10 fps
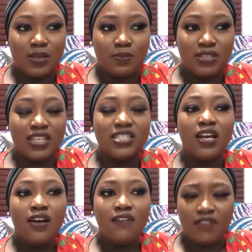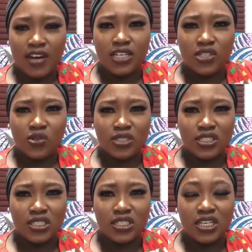start business, finally
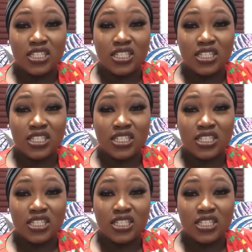succeed.